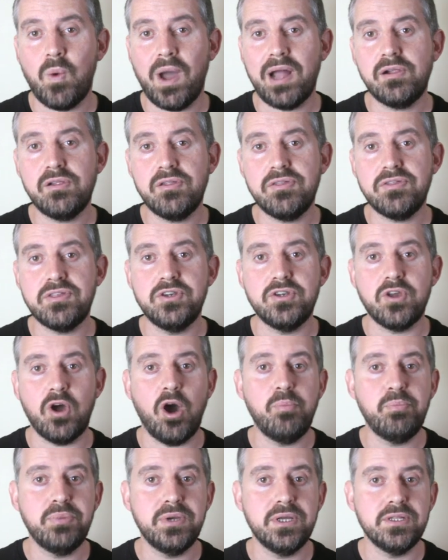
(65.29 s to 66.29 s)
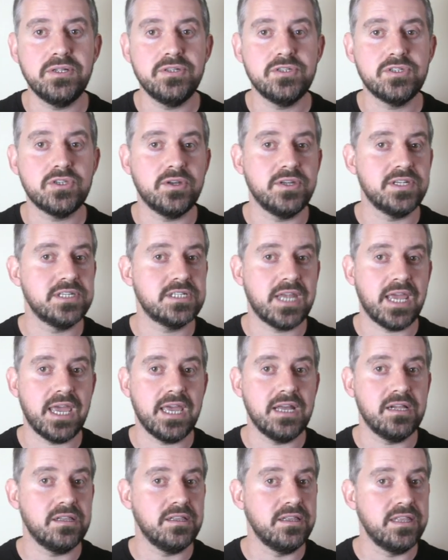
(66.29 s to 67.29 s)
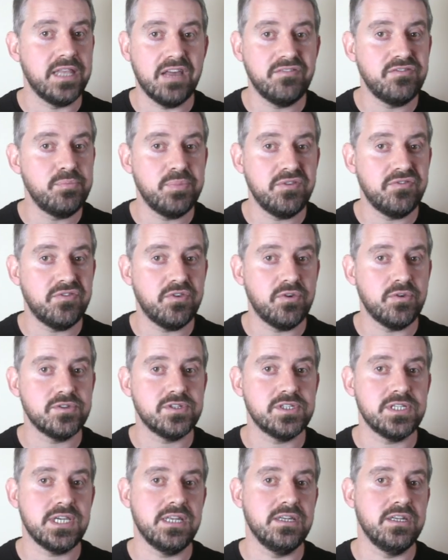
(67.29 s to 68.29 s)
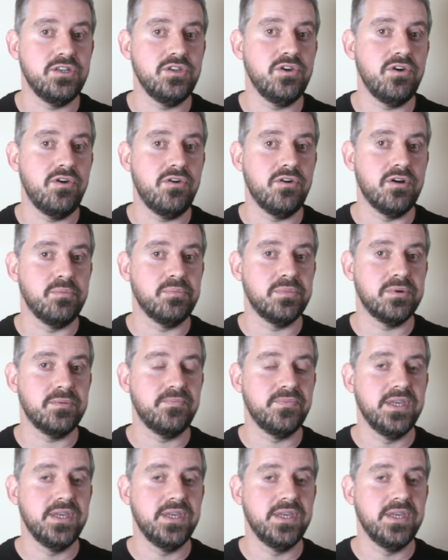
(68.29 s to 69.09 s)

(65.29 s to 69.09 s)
wealth and opulence on a scale never before seen in Europe.